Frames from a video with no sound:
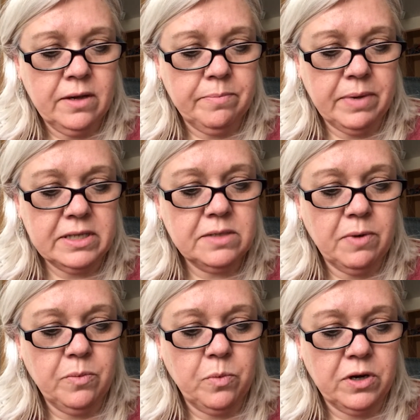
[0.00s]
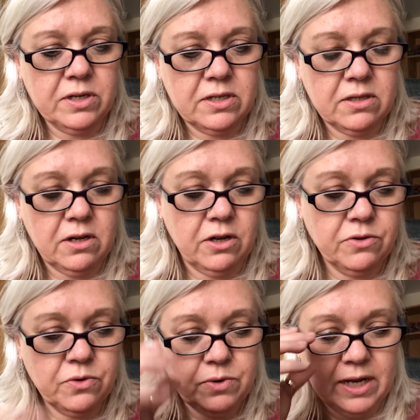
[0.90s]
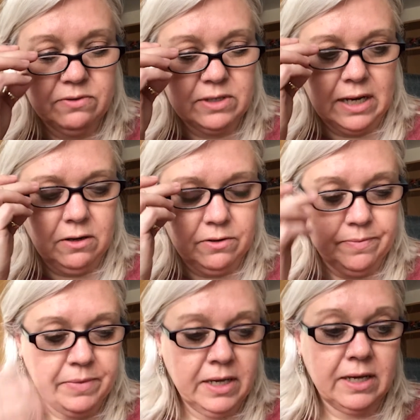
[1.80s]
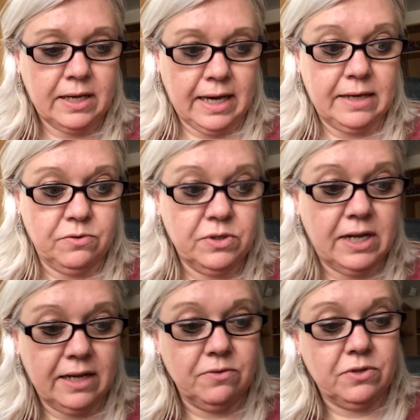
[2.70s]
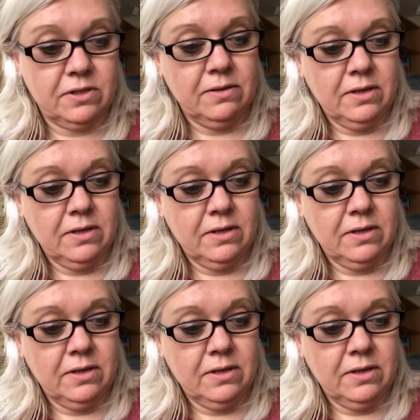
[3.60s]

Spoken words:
Ben's mum worked at the local nail salon, Gail's Nails.